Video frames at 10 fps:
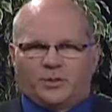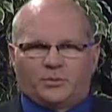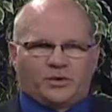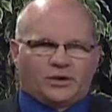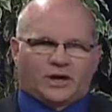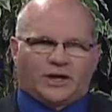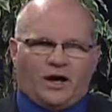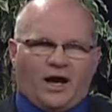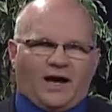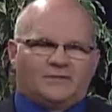on pulling it
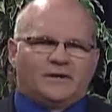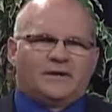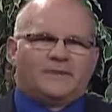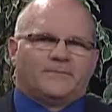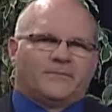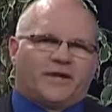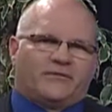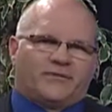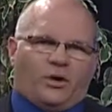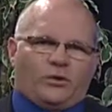off, they
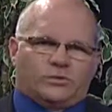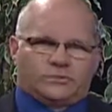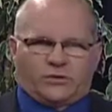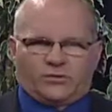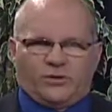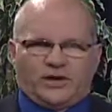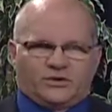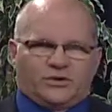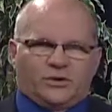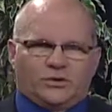vote
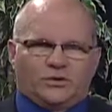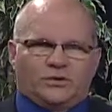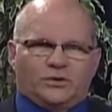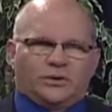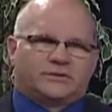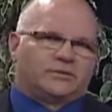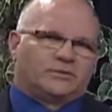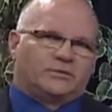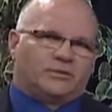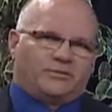3-2
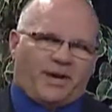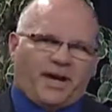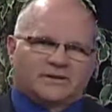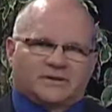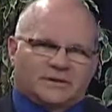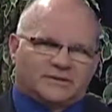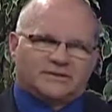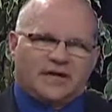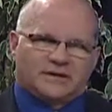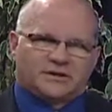to pass the
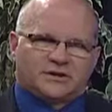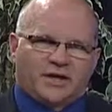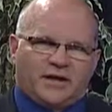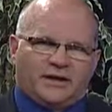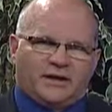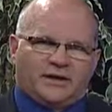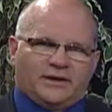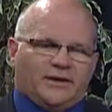consent agenda.